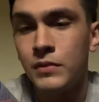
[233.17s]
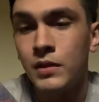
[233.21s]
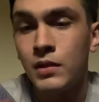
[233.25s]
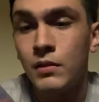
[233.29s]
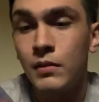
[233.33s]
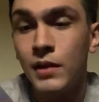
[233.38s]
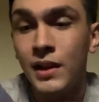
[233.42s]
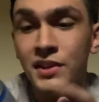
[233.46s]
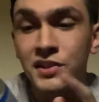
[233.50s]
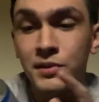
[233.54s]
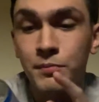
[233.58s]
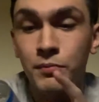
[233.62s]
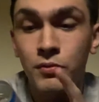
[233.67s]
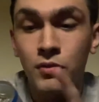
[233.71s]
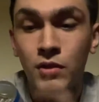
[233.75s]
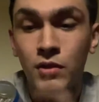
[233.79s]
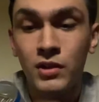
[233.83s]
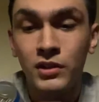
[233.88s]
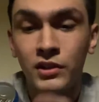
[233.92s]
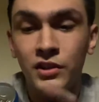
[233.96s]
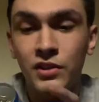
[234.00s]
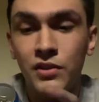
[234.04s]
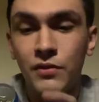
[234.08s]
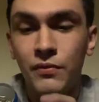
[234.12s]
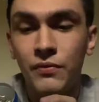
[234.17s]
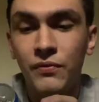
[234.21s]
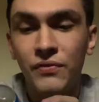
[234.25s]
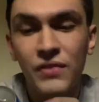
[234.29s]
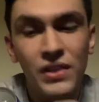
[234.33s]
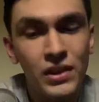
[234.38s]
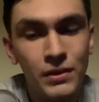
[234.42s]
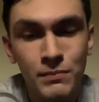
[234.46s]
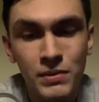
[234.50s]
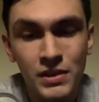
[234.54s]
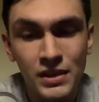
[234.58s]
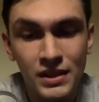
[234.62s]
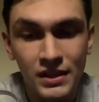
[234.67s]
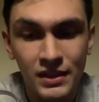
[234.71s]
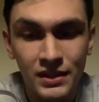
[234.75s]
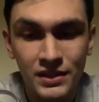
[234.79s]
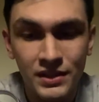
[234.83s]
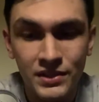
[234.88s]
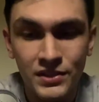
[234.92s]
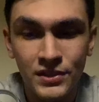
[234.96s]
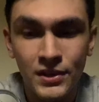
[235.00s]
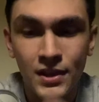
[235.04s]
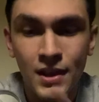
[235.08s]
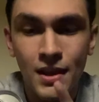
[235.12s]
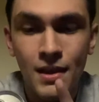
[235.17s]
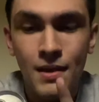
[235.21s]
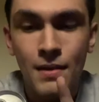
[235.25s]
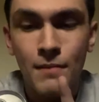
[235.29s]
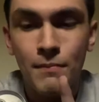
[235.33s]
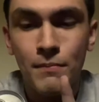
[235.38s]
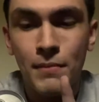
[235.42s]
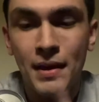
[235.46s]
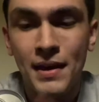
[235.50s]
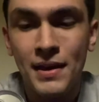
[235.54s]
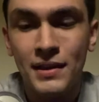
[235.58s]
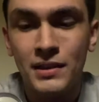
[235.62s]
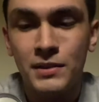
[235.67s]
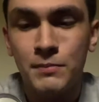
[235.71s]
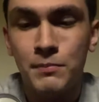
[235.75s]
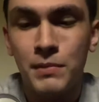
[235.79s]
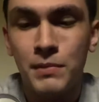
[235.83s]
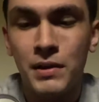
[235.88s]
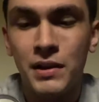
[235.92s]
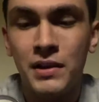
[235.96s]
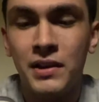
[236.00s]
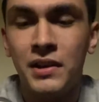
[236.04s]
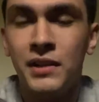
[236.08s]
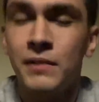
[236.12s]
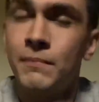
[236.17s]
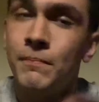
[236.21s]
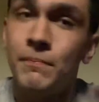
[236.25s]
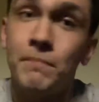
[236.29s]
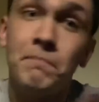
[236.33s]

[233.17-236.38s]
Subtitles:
And it's a product of the Philippines, packed by,